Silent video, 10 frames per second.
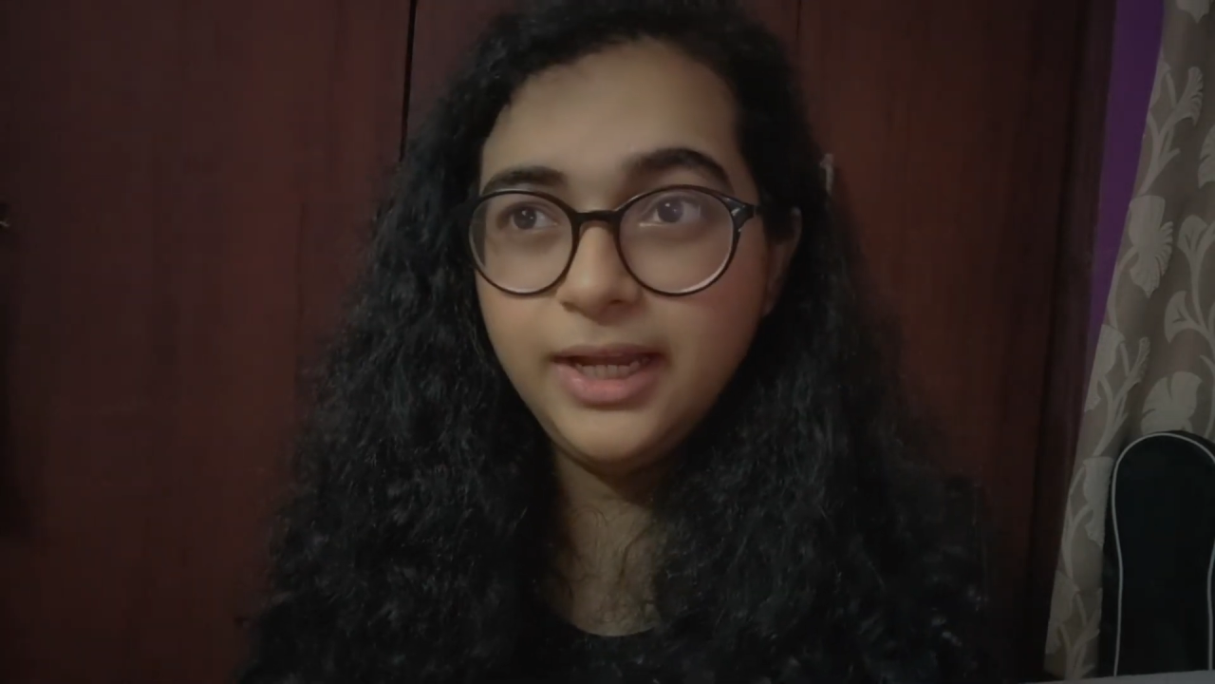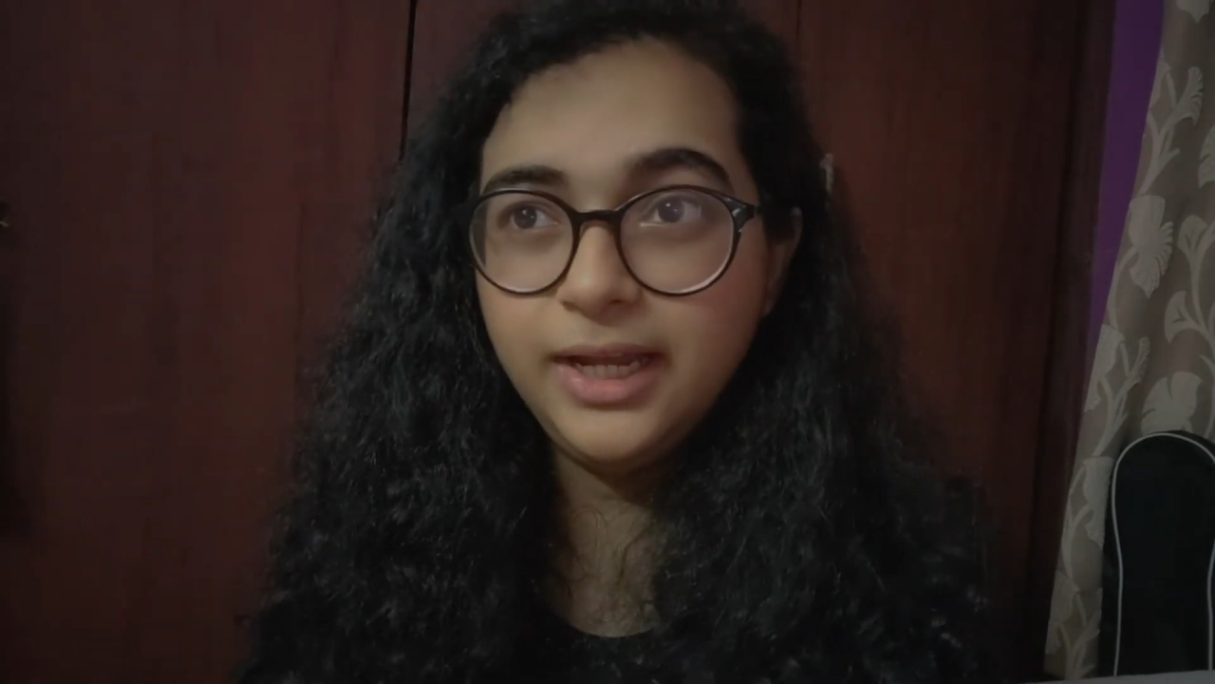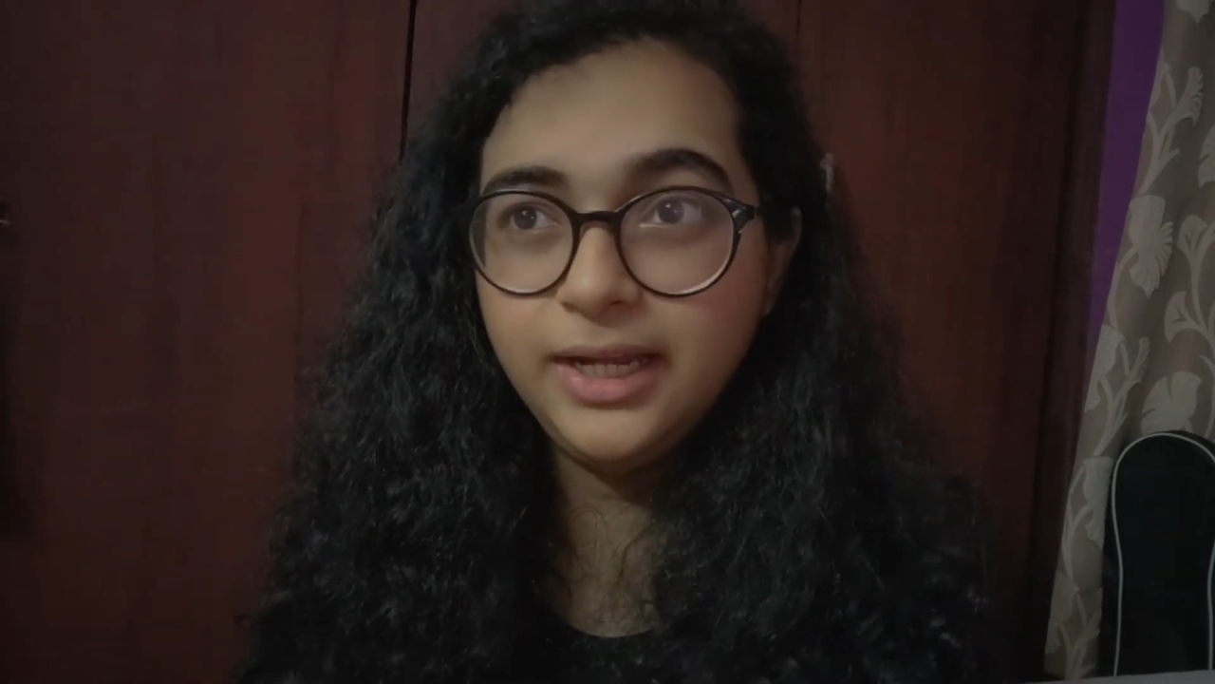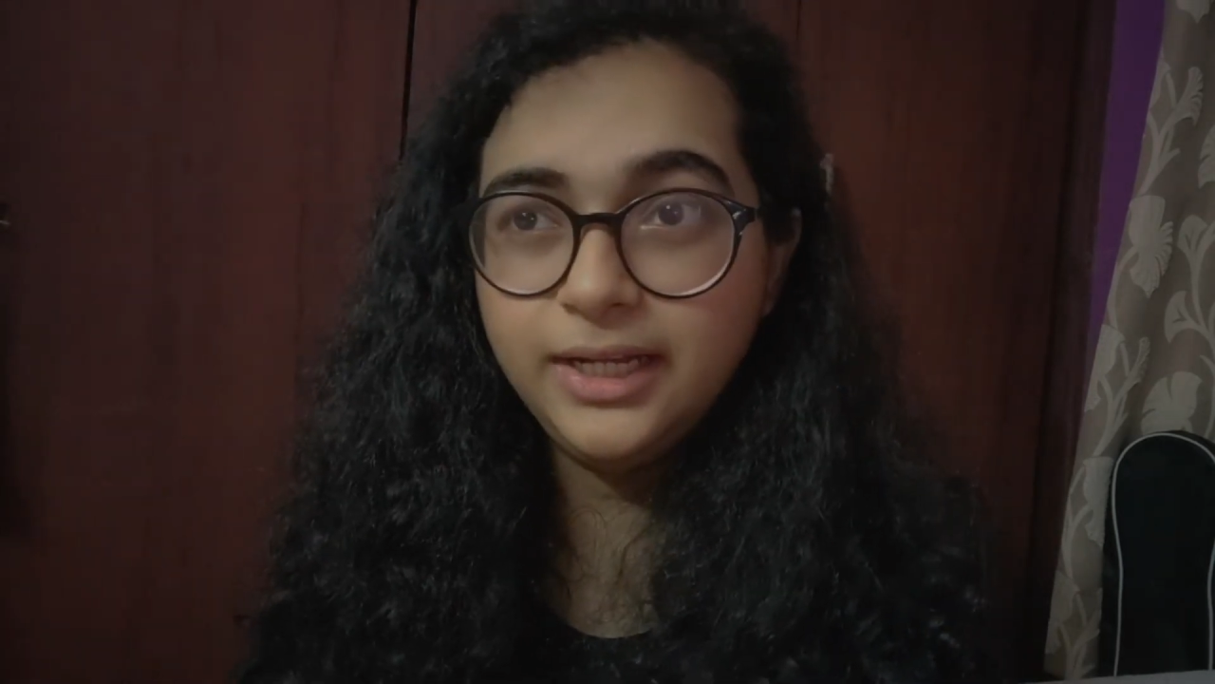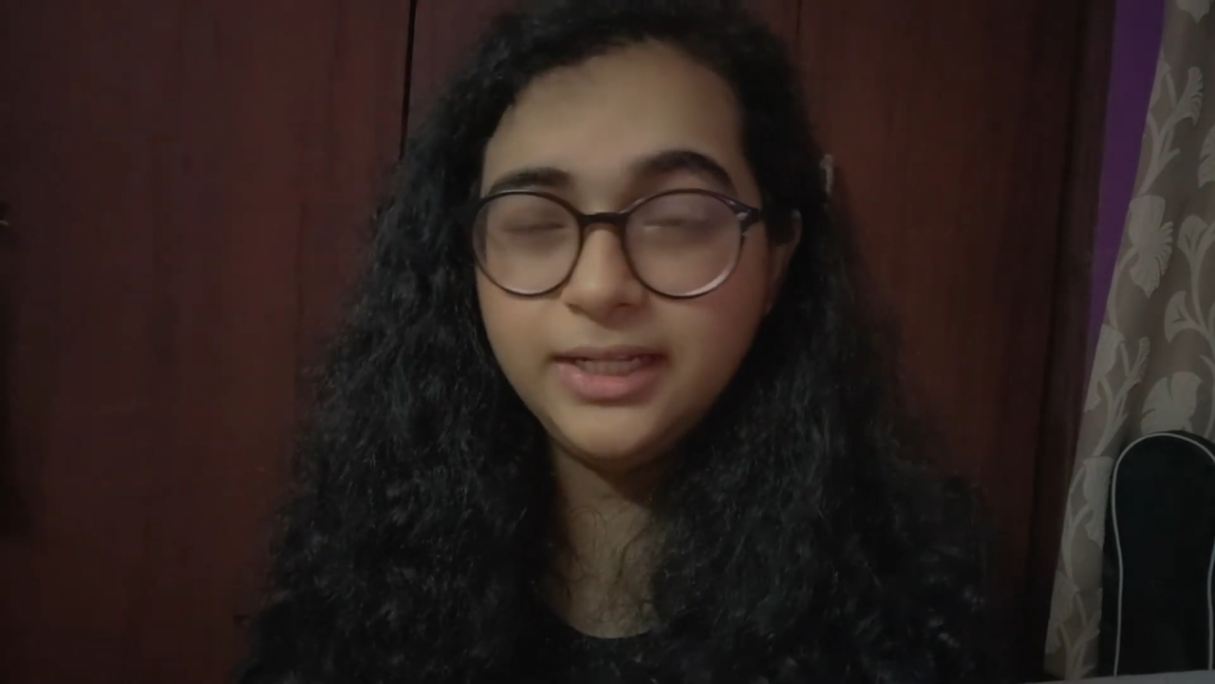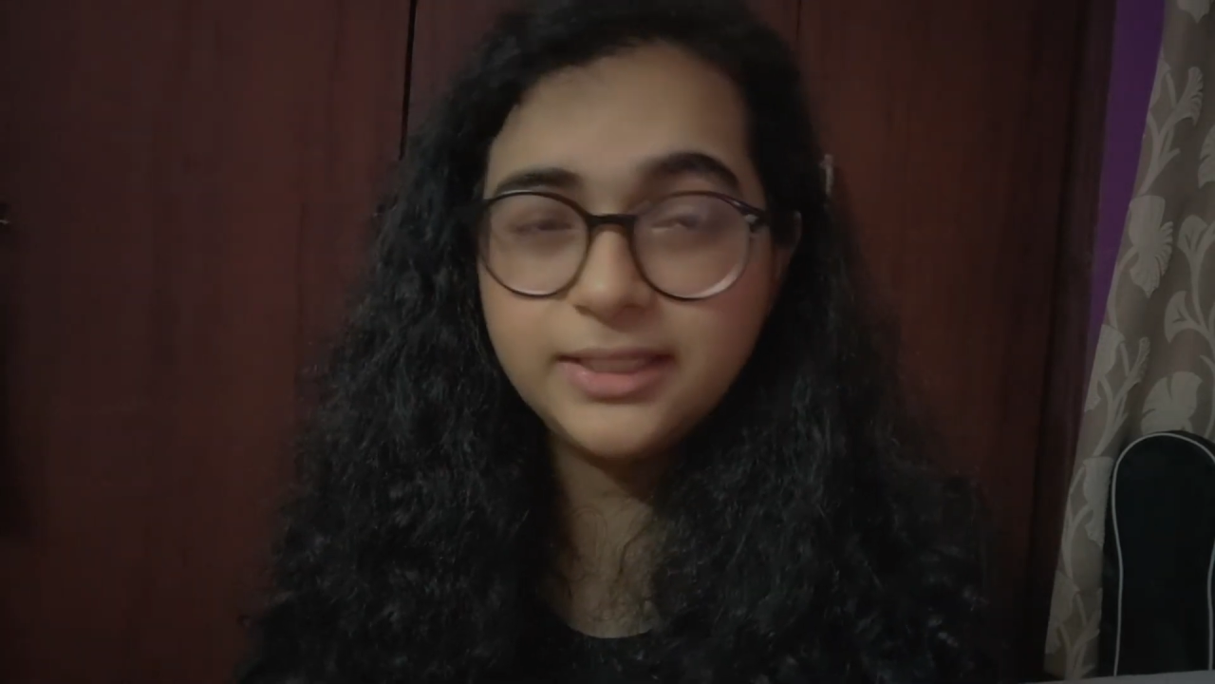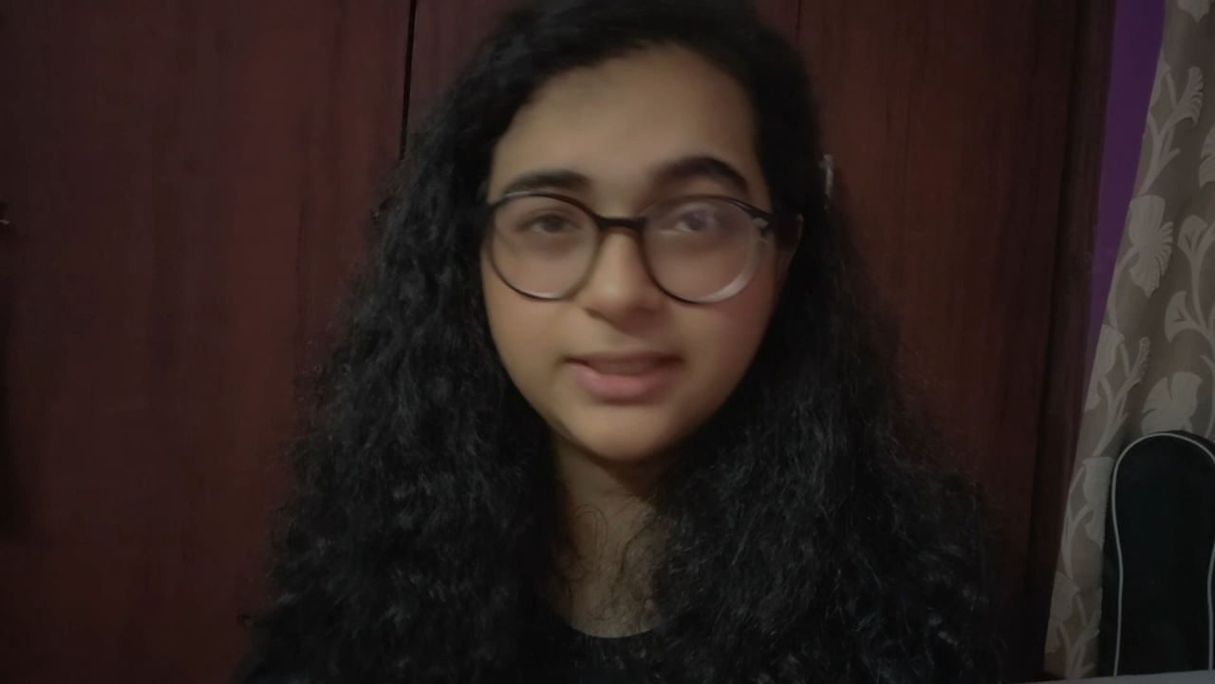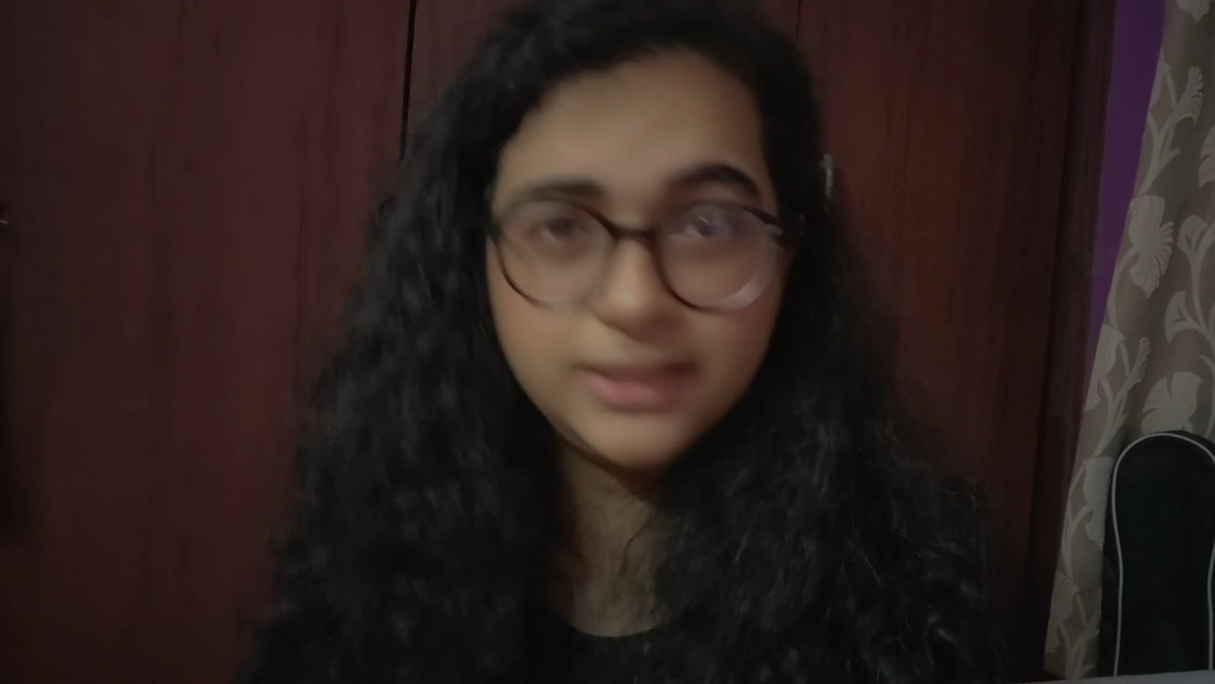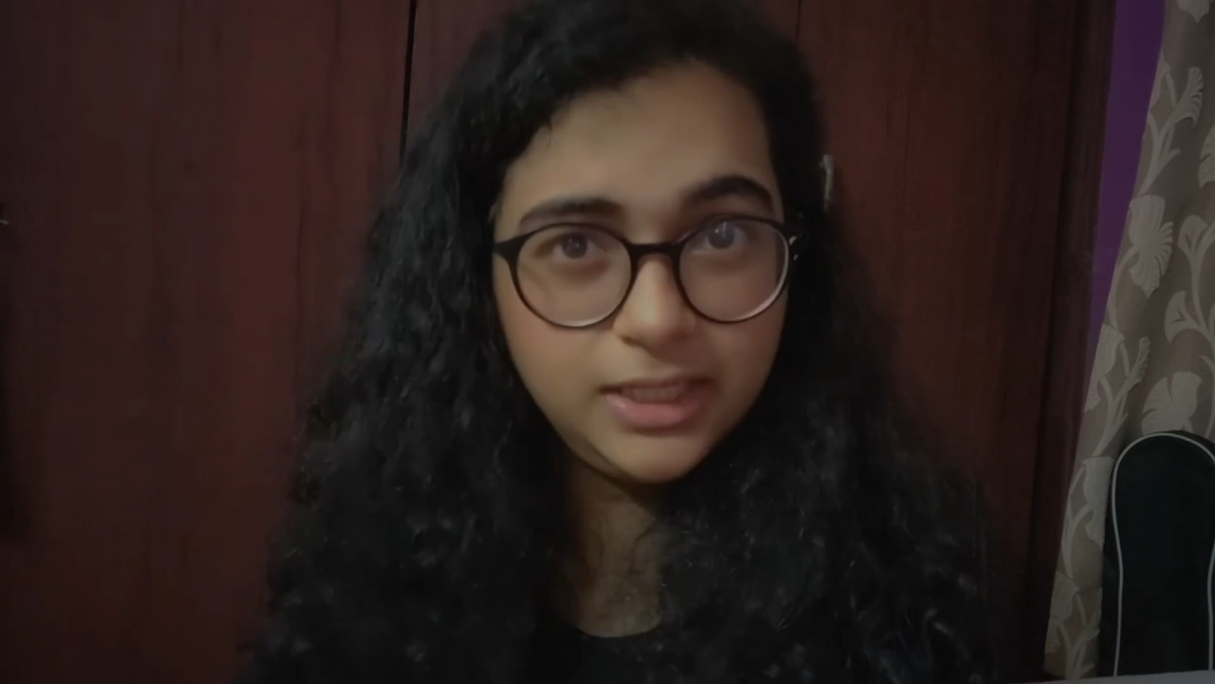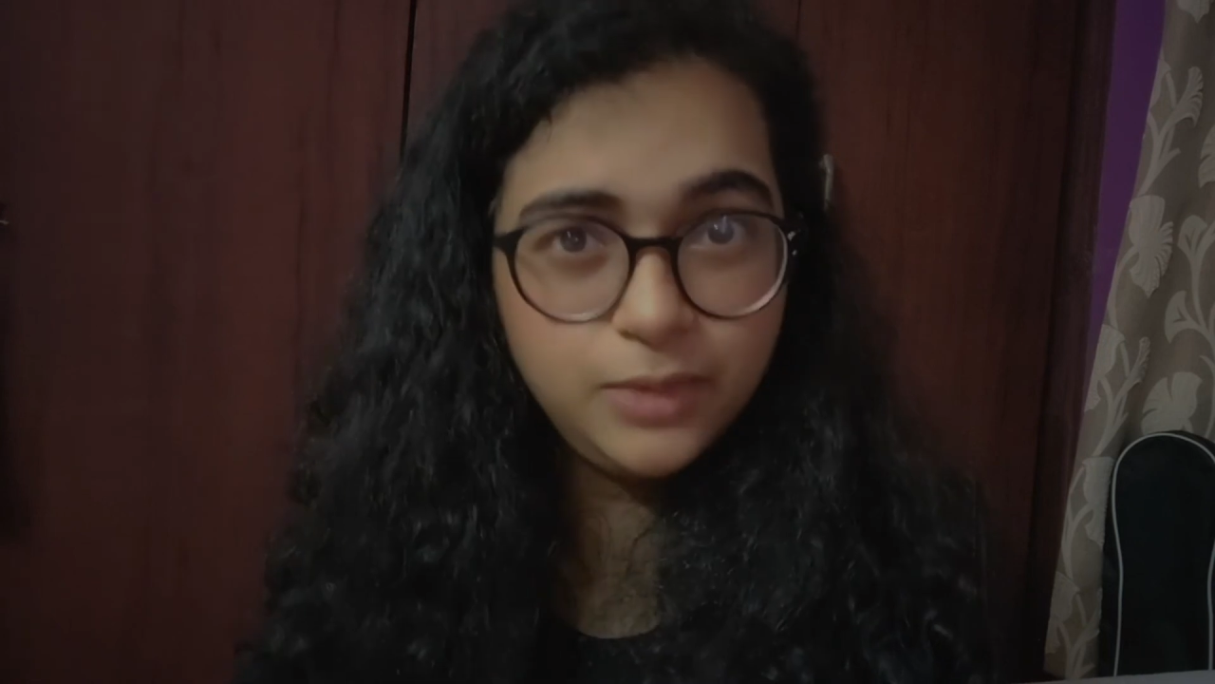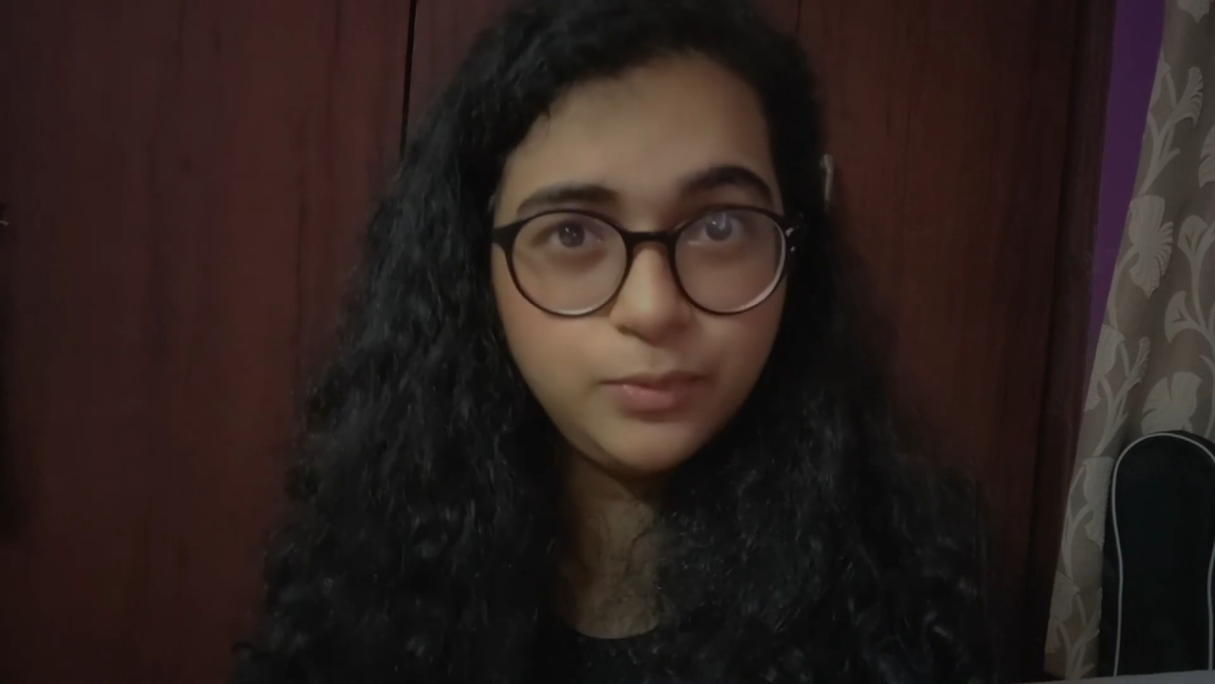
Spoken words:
and I'll see